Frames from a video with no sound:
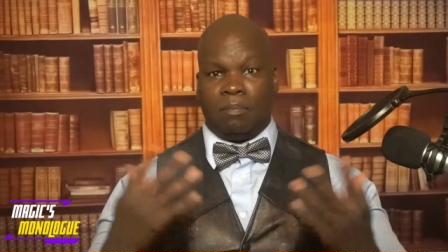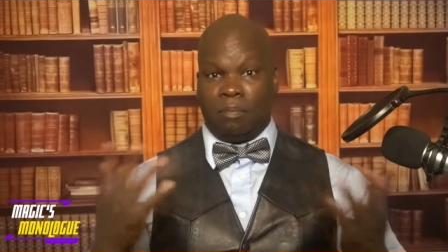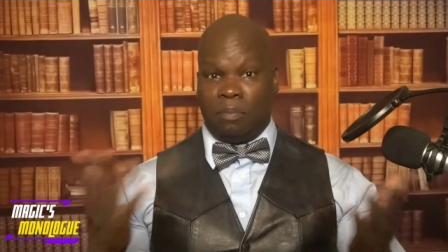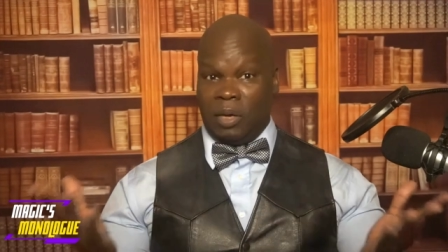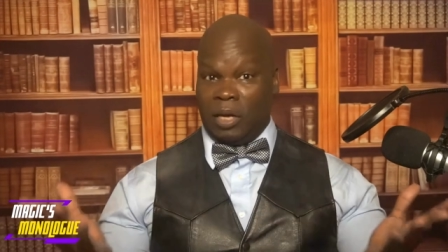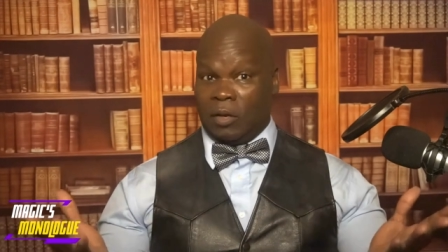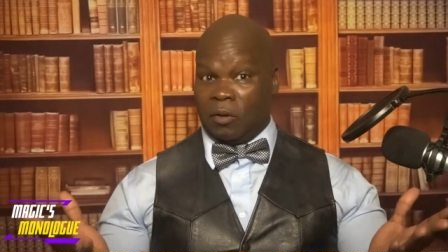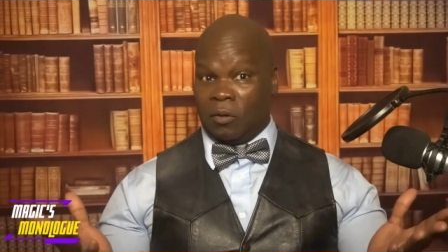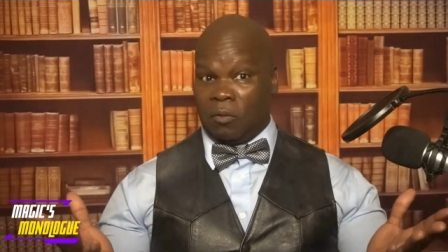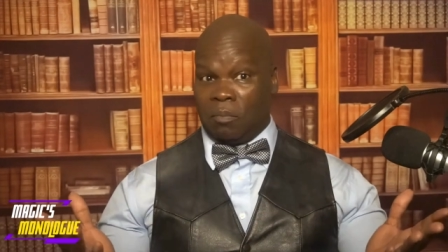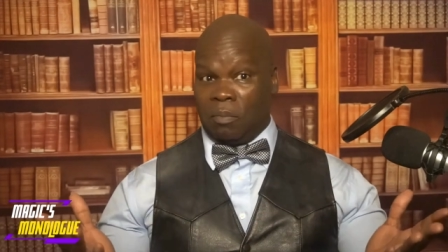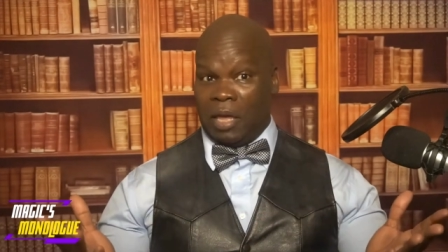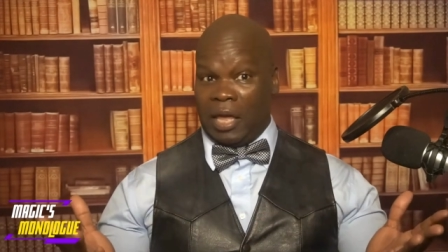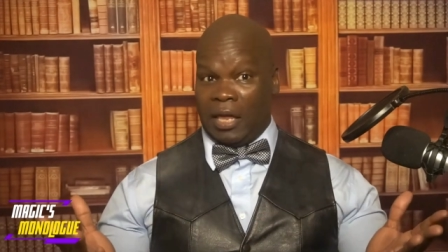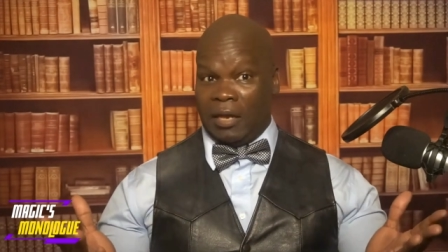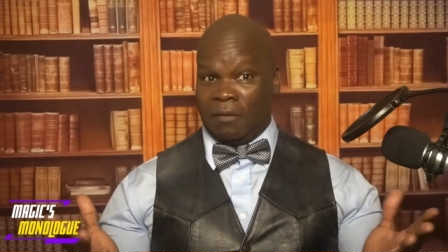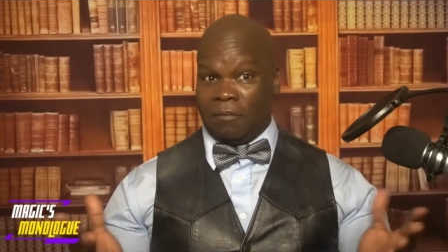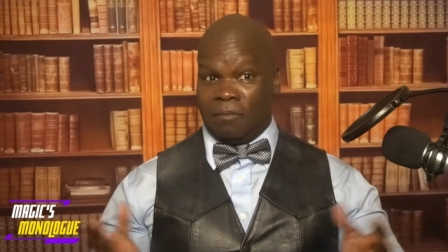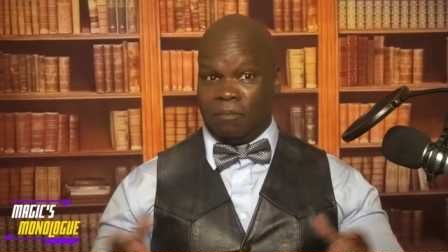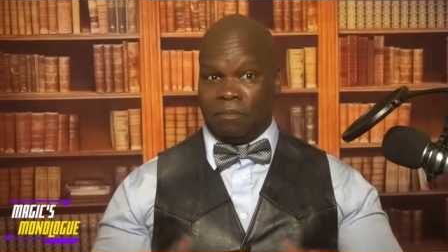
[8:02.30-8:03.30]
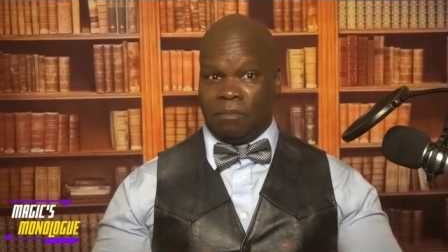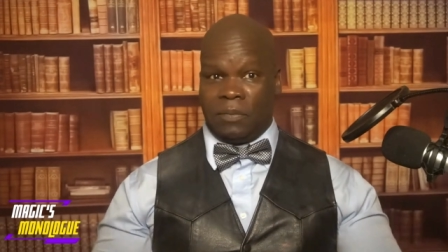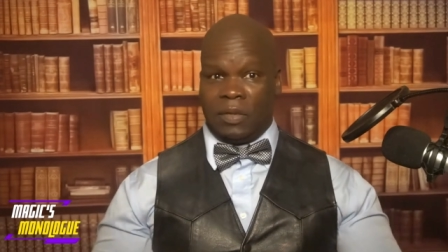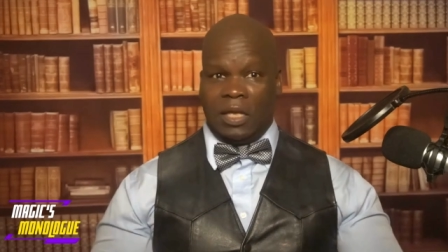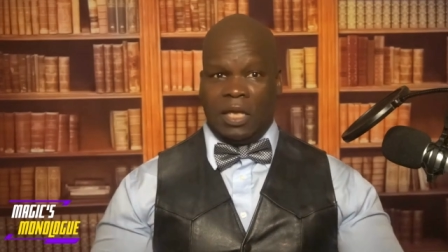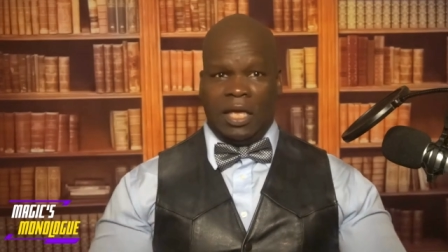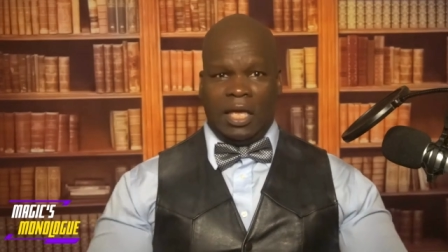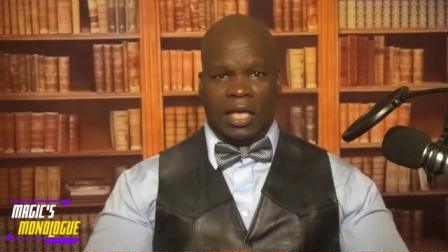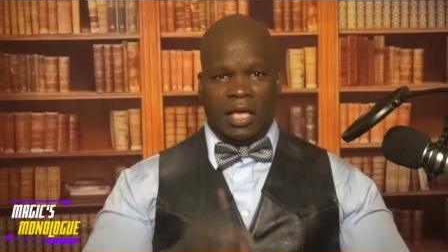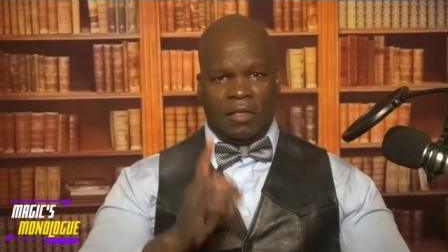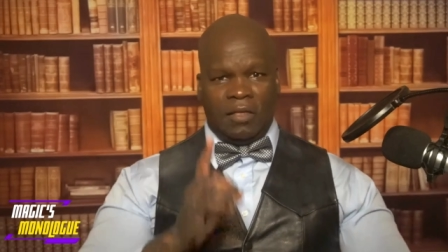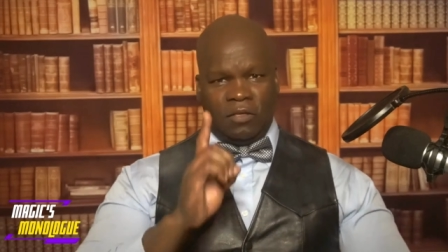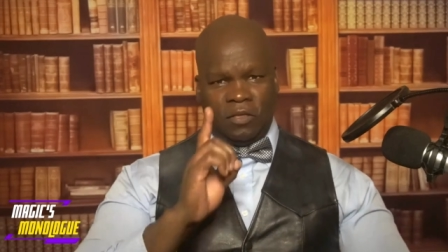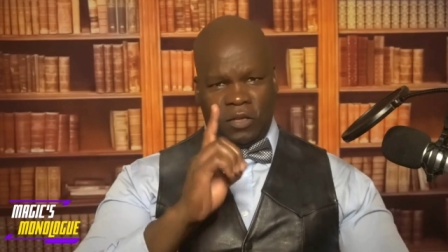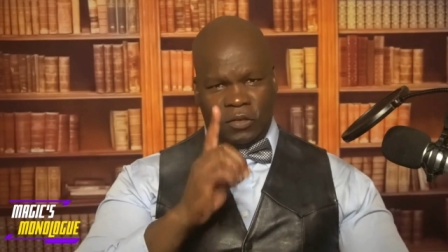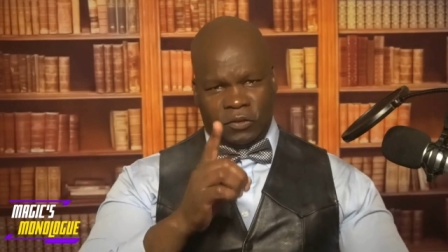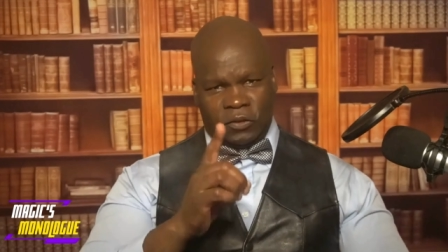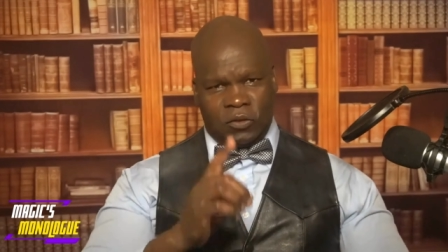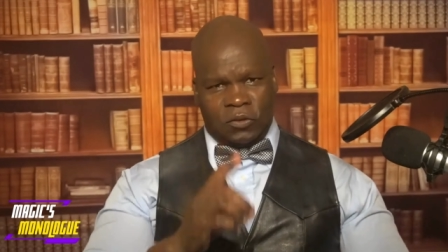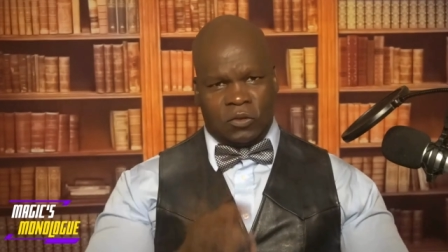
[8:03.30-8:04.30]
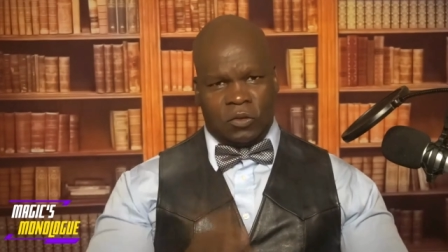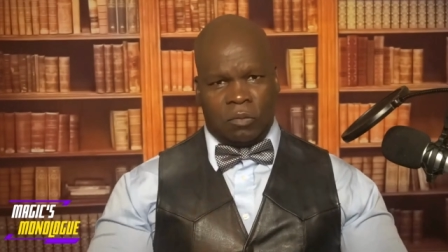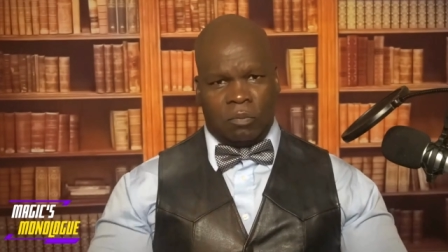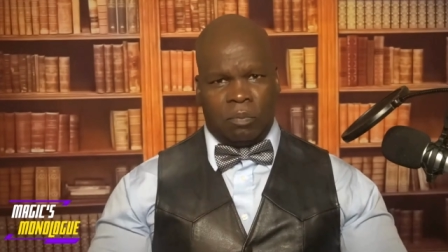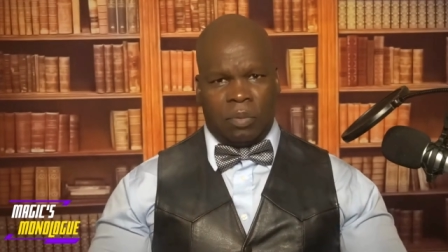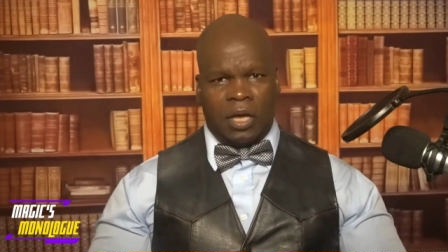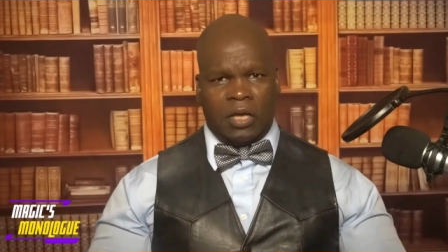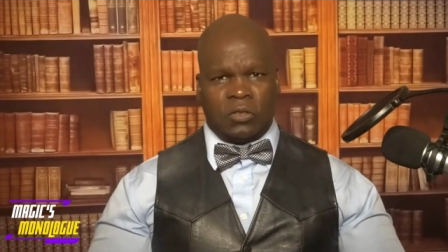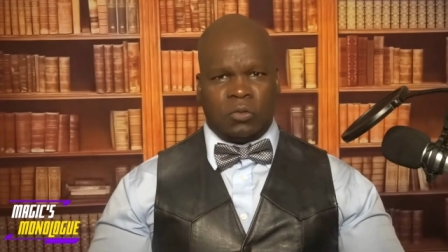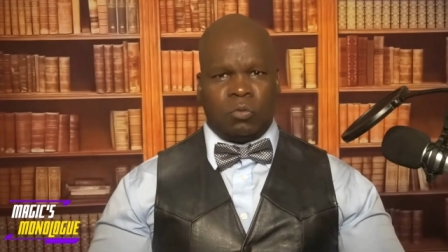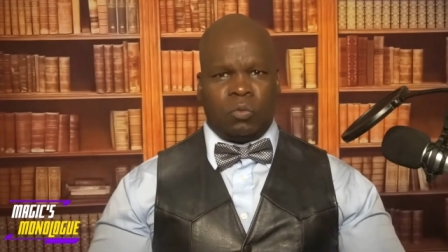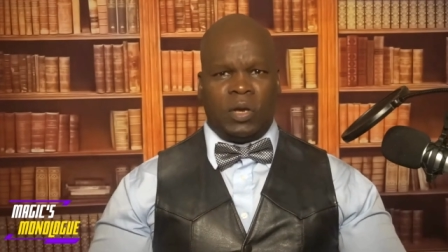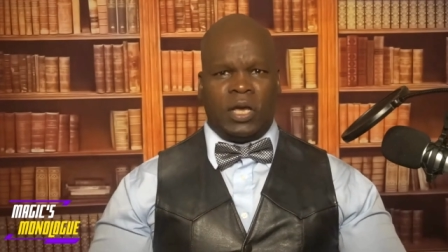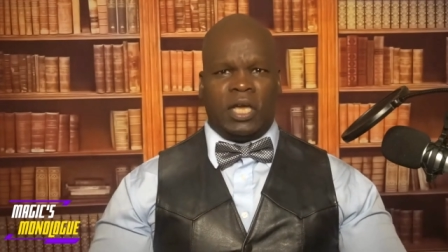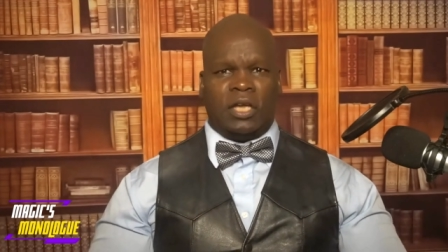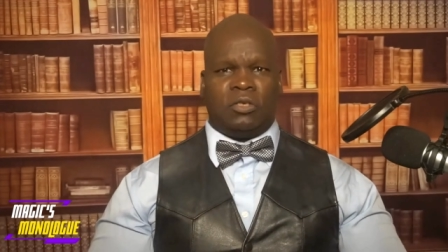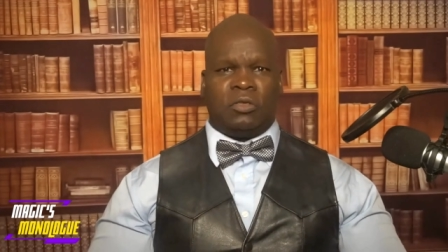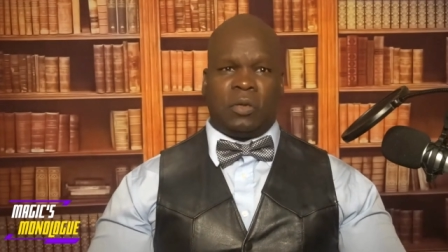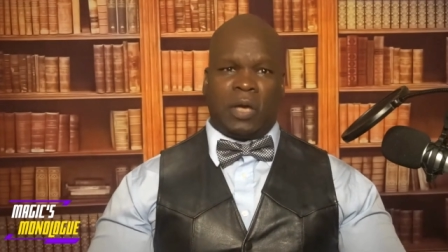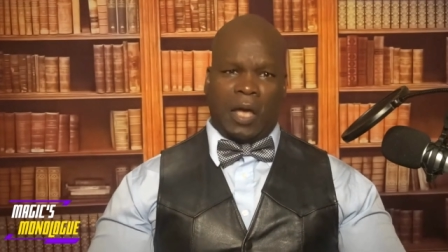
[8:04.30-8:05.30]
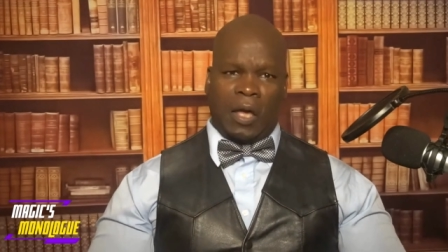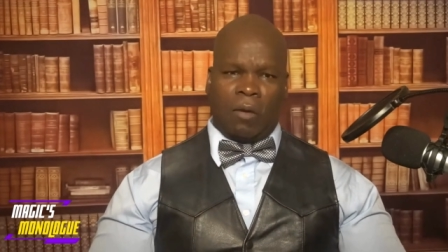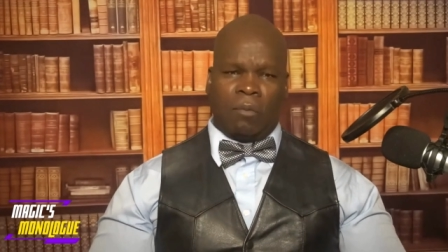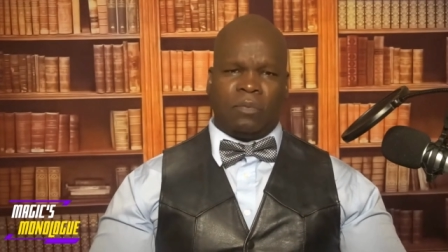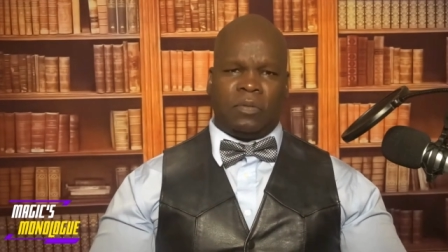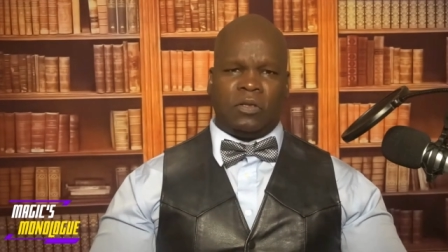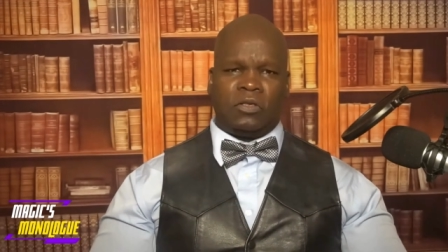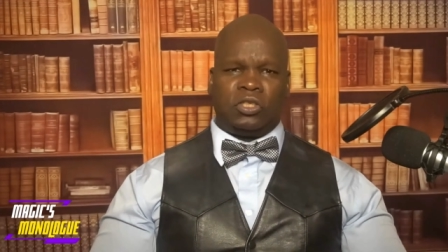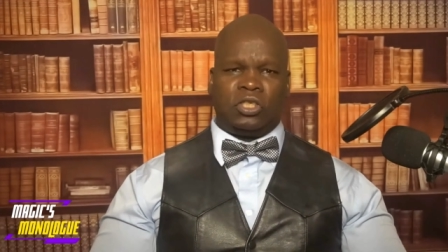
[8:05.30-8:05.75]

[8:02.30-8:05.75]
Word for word: better men. This is the best way to help this